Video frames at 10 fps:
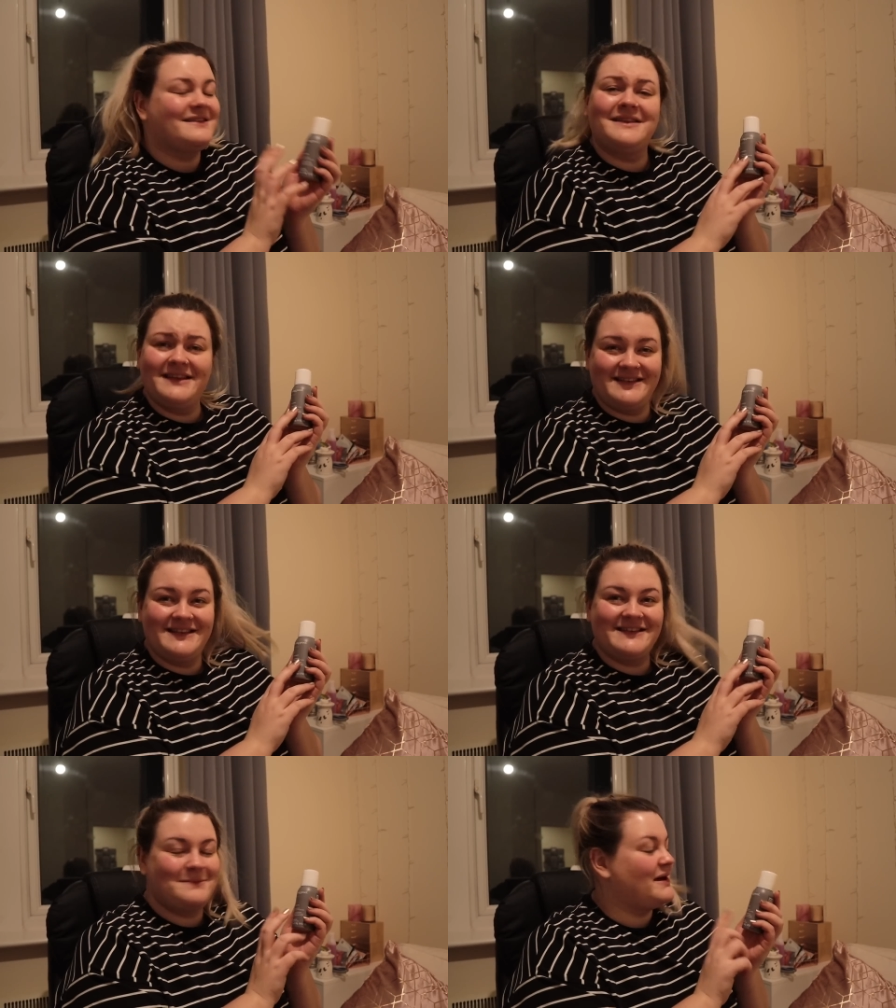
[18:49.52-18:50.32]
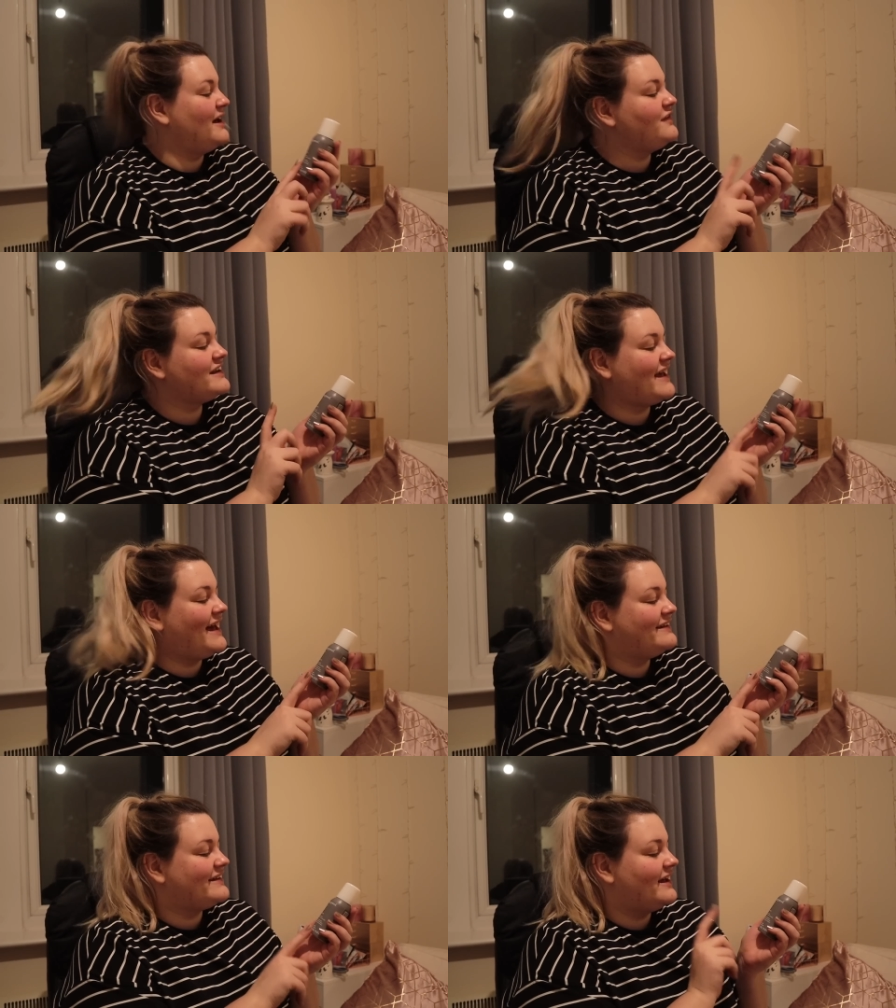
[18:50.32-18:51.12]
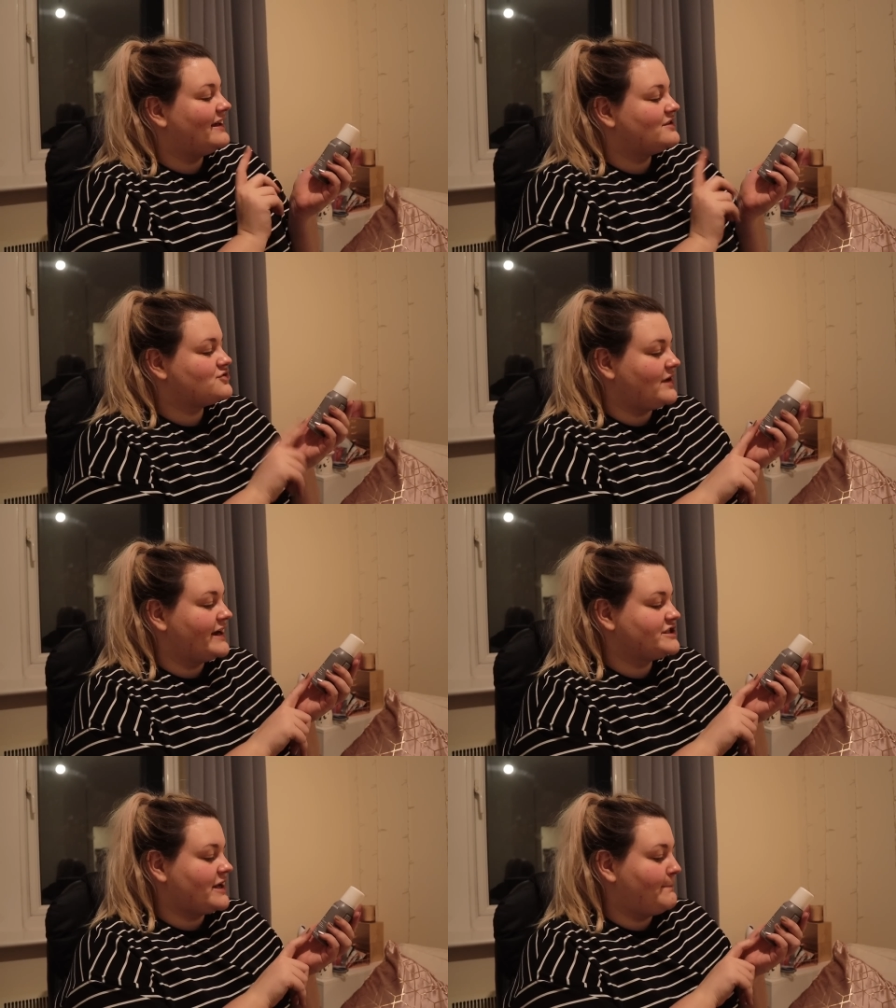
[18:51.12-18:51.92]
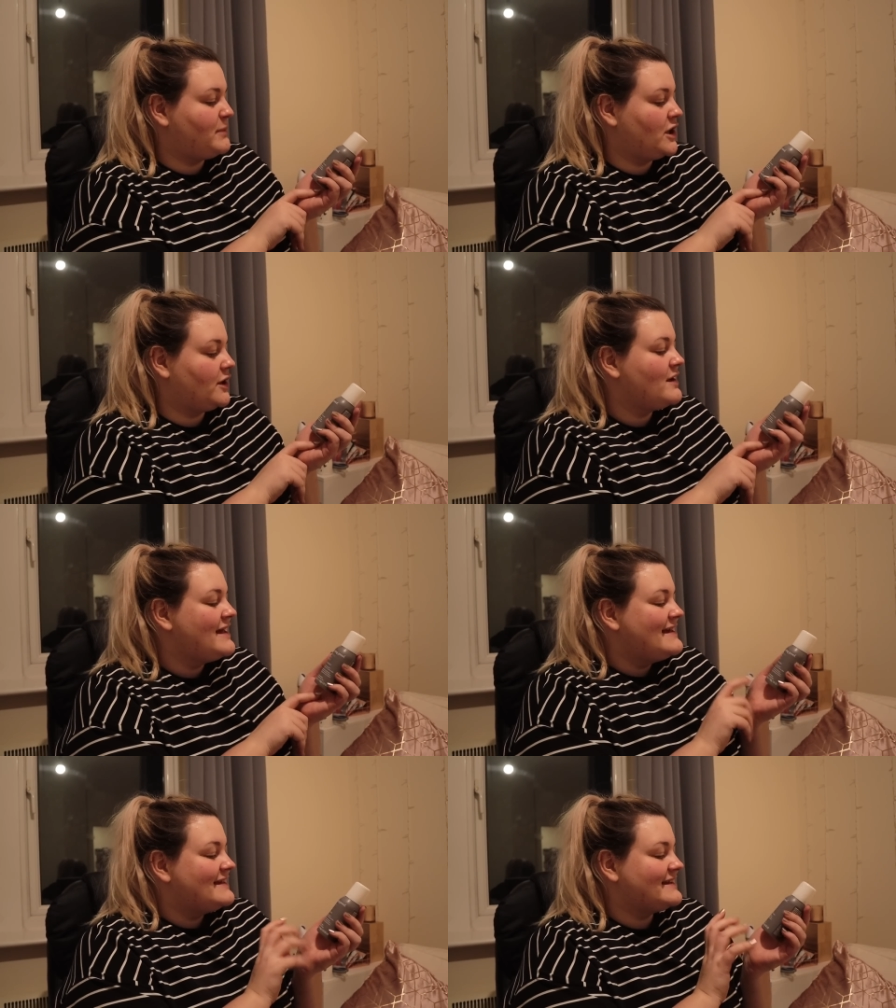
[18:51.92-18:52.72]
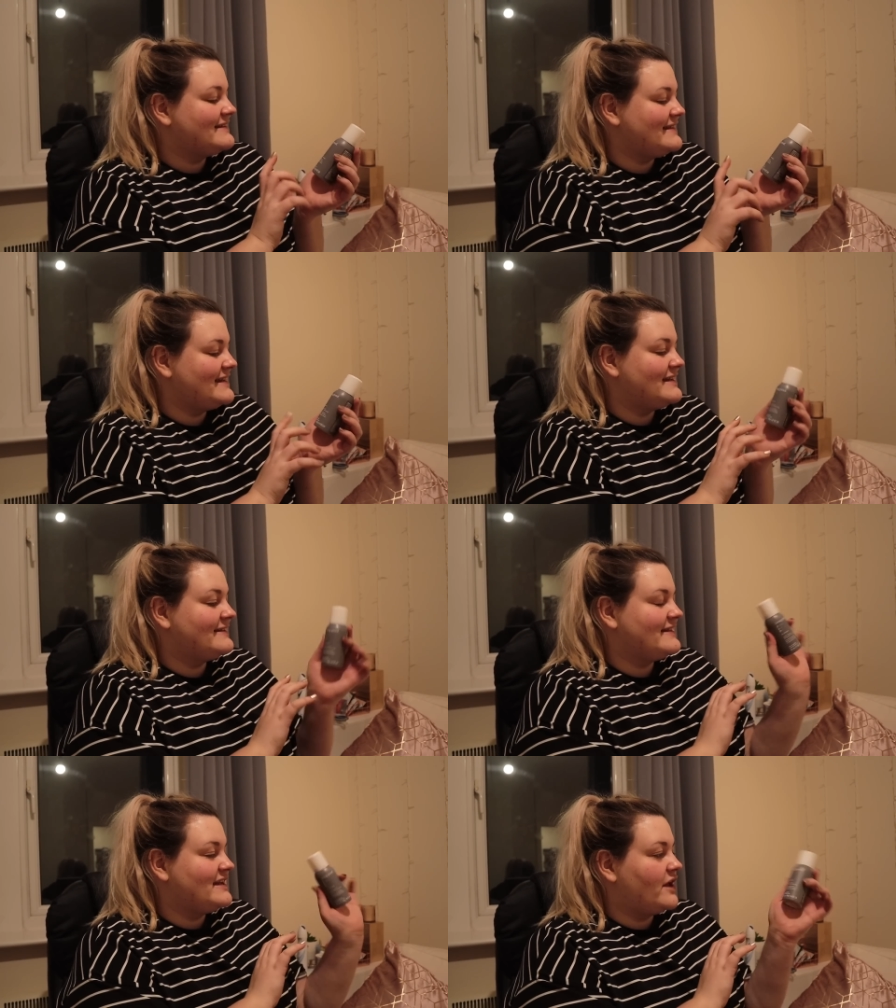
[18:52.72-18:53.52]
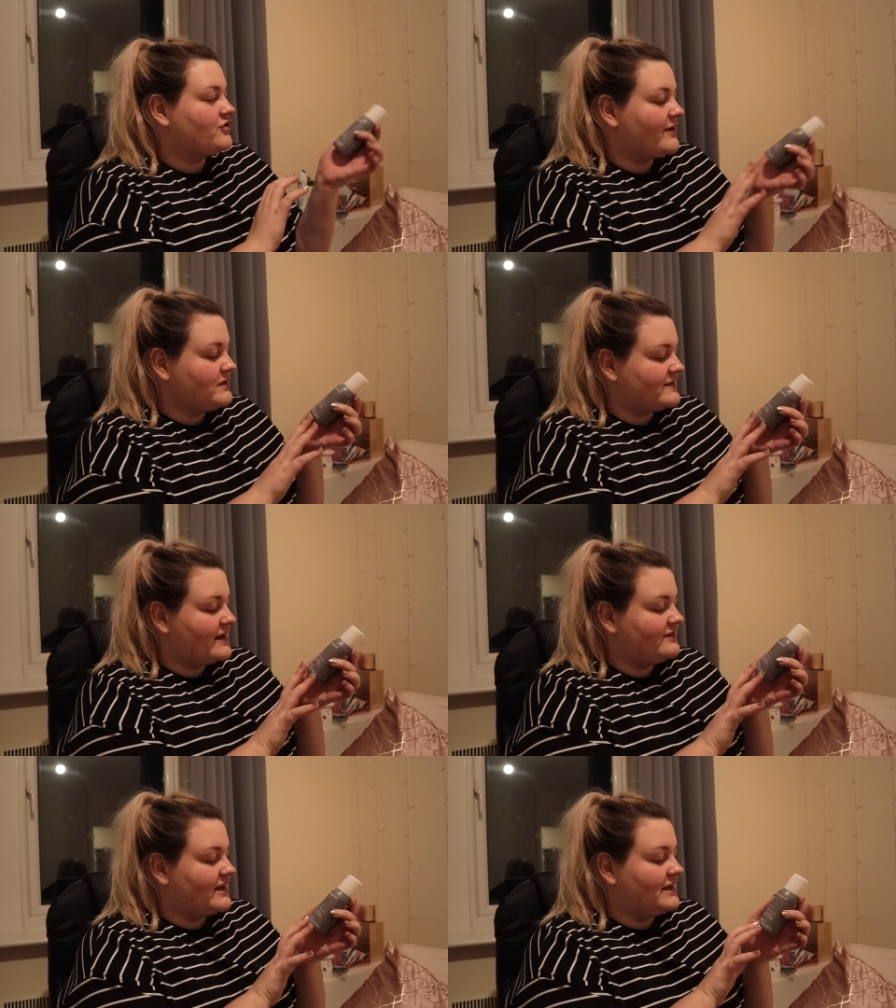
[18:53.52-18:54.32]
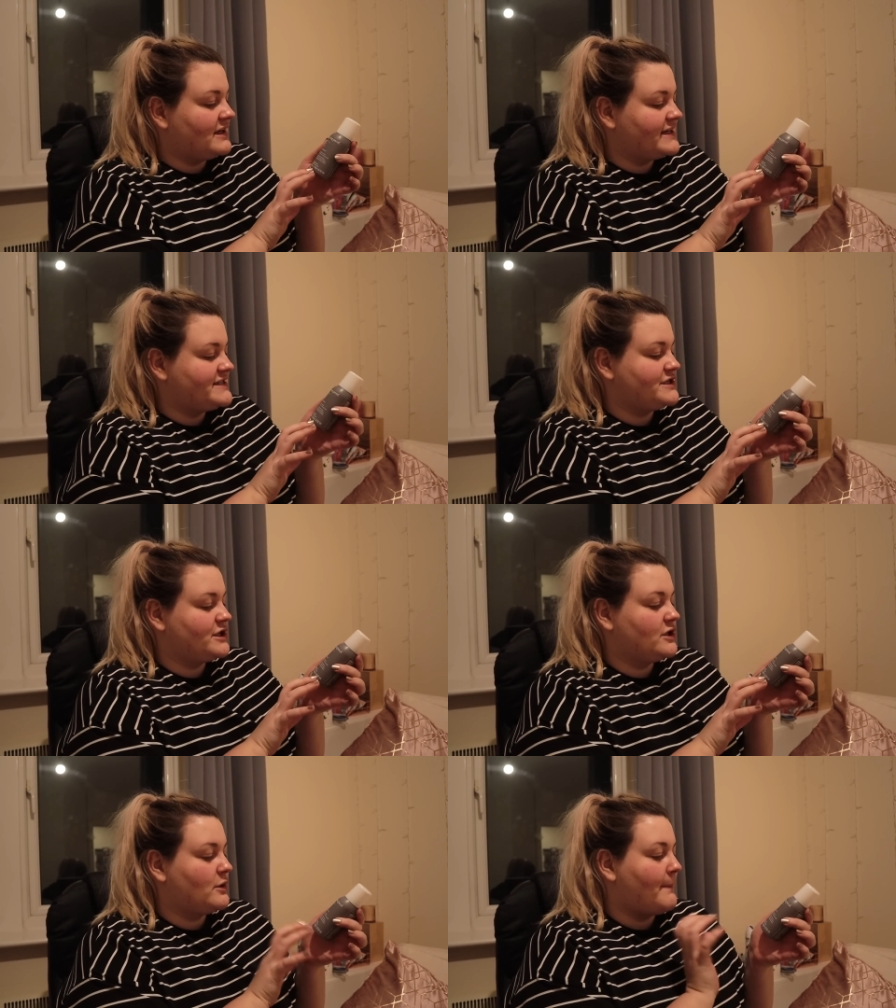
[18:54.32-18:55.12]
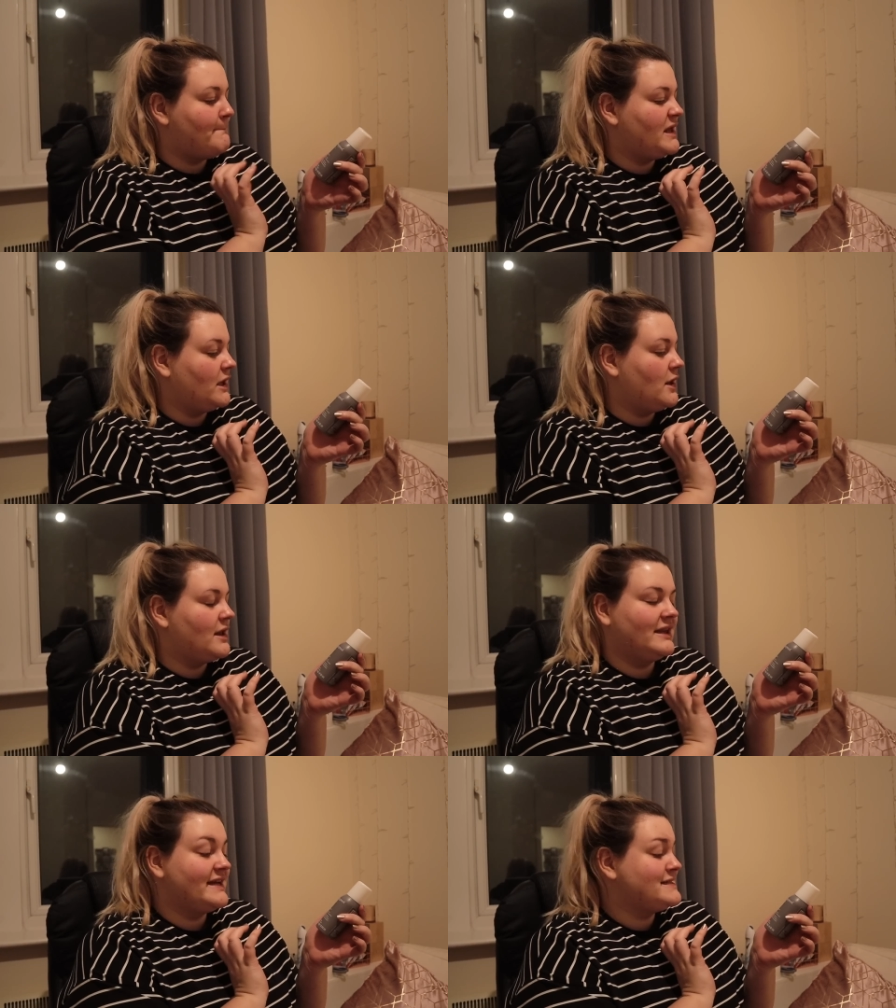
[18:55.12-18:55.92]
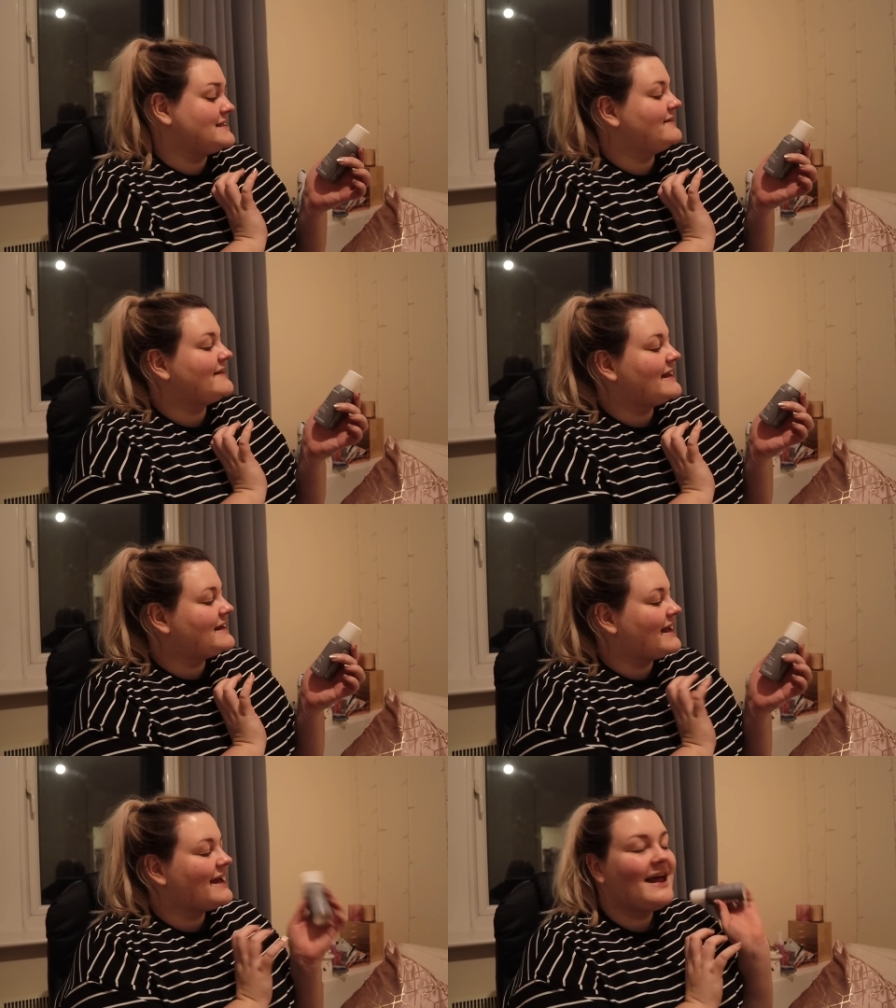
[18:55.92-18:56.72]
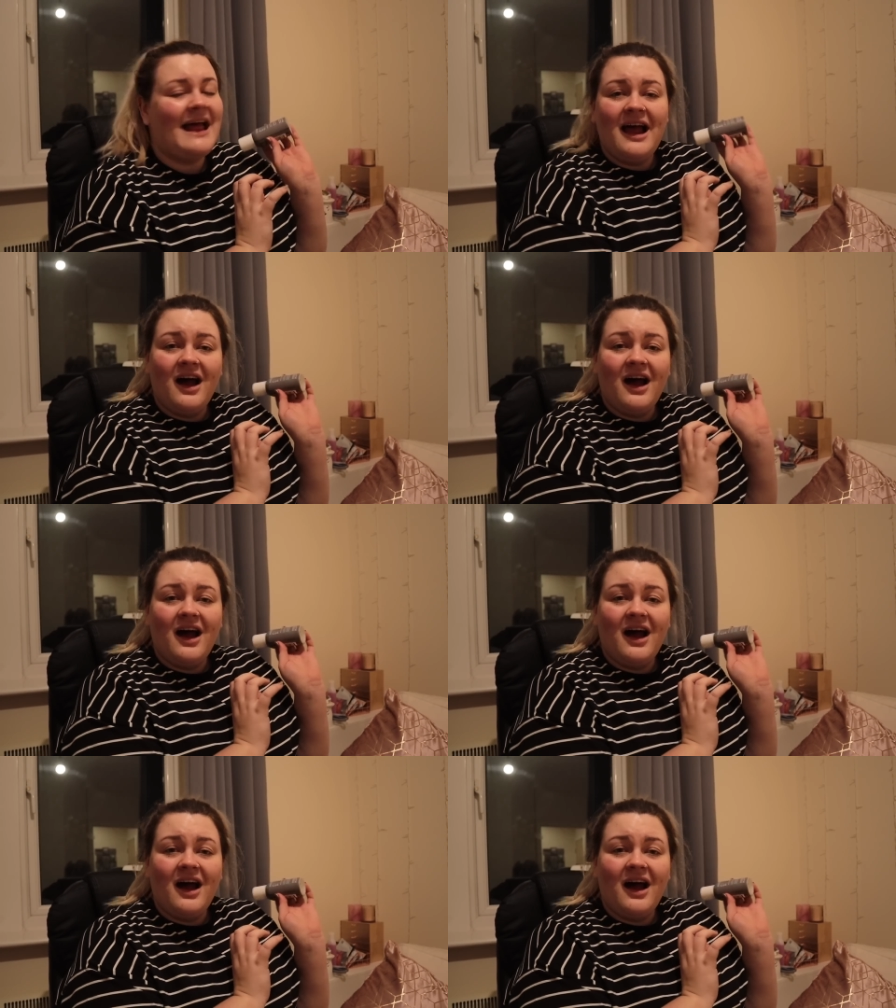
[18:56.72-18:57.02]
So this is the Perfect Hair Day dry shampoo. This is the travel size. You get 92 milliliters in here.